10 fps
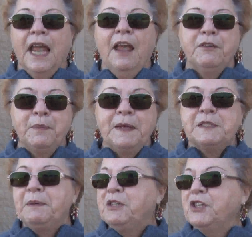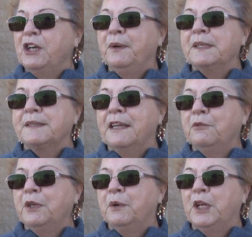Everybody's been generous,
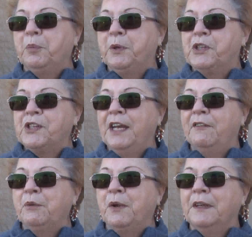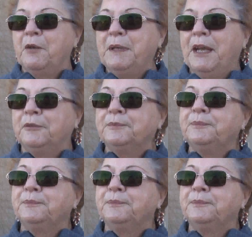and we really appreciate everyone coming out.